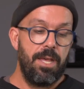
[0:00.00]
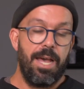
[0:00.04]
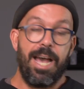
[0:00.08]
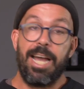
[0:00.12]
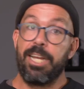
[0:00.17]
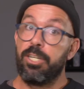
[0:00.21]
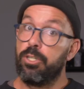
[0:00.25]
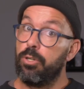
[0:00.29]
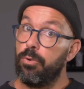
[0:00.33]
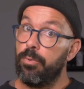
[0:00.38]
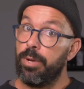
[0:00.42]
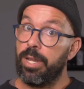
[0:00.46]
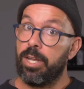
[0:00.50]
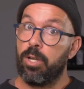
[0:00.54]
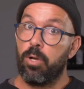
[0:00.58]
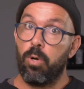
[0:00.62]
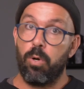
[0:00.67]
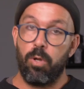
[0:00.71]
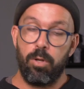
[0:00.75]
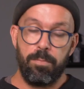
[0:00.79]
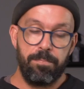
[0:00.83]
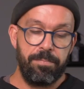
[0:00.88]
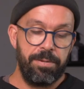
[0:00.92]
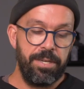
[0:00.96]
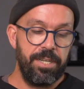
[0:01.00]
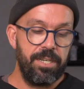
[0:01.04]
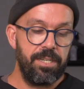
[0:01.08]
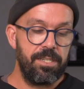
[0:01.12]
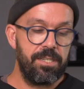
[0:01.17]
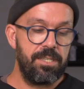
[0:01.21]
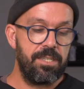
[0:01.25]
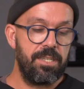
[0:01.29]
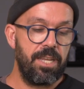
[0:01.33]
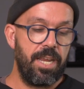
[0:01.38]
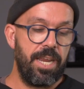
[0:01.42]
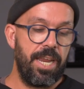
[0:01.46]
I do recall Peter
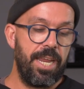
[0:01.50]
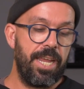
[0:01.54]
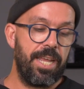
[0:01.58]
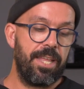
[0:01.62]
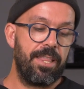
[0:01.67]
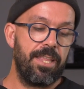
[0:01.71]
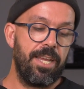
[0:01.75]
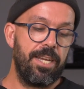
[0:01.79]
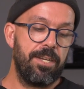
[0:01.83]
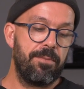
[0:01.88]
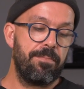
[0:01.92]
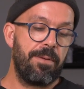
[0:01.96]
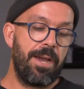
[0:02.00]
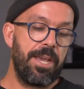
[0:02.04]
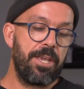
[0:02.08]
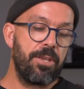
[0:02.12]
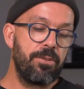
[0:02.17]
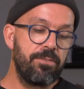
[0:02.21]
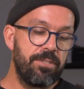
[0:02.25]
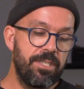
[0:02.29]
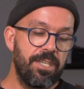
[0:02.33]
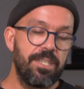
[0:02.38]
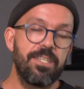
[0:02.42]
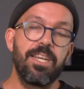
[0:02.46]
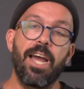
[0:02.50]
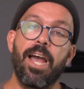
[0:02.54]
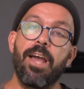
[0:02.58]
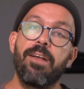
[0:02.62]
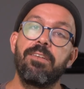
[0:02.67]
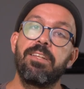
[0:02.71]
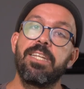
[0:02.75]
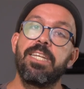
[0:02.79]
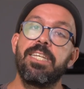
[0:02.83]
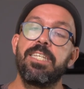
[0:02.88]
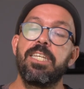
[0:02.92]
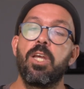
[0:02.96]
saying that by using
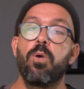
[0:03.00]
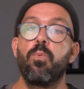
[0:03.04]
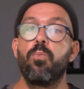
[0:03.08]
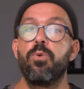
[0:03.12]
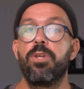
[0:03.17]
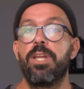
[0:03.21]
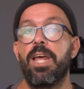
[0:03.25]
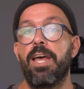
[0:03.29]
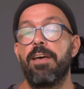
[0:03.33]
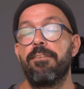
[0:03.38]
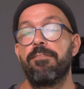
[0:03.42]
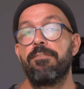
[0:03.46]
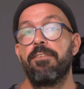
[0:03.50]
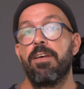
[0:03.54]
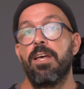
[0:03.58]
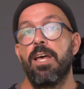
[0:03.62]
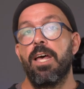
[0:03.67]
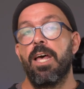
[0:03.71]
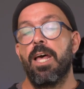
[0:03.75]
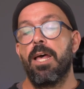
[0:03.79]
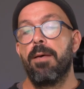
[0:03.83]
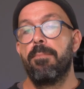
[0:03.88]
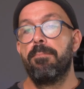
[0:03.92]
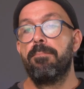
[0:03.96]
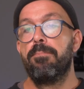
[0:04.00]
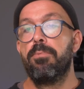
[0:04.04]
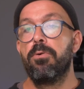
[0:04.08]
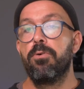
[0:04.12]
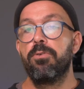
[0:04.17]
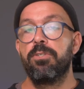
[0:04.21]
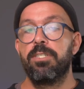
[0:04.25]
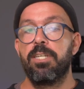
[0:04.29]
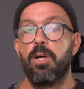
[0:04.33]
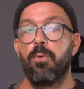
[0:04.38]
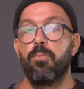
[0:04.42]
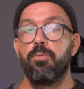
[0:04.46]
Diolene they would have a
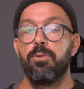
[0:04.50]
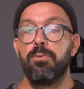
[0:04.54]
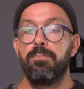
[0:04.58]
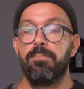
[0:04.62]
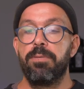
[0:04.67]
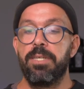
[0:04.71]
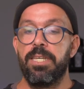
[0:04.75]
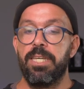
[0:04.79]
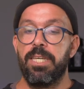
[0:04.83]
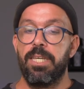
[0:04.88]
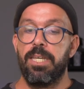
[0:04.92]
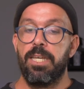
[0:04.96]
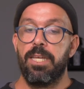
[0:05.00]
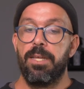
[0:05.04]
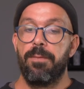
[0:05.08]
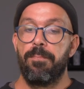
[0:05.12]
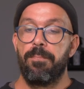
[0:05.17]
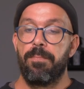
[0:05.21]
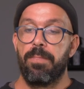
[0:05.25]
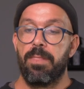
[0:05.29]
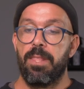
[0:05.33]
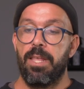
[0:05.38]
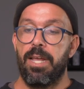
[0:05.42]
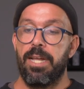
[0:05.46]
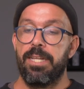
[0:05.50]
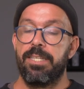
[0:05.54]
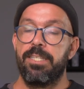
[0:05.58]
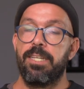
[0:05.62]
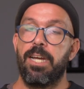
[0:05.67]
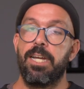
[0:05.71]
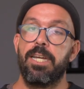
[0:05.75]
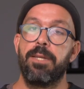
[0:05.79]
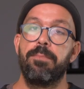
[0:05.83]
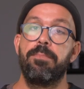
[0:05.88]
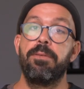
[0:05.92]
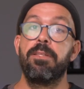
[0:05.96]
boot that would be a
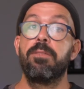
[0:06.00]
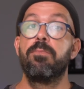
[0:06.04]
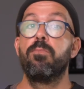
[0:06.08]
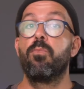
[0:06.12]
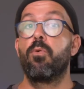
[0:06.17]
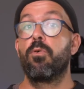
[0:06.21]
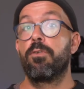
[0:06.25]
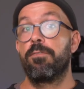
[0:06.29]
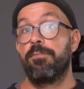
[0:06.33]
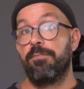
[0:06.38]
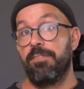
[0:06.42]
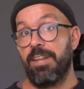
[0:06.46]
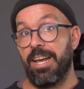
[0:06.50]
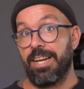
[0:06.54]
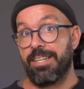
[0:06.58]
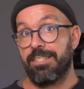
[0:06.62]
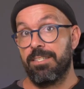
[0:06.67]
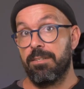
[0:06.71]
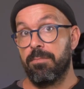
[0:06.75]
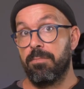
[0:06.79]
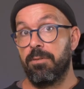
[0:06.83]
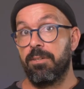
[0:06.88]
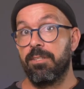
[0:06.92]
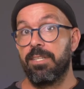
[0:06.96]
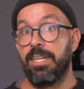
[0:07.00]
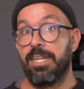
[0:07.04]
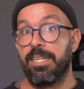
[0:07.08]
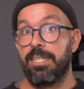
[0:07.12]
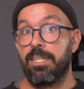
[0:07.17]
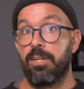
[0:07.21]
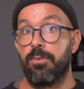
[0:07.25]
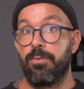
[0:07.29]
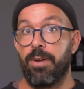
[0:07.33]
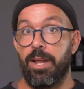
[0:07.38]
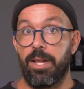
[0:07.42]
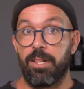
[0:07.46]
tiny bit more flexible than
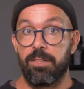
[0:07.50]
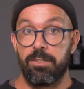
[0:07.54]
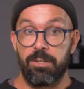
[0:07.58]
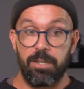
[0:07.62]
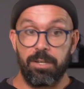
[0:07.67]
the regular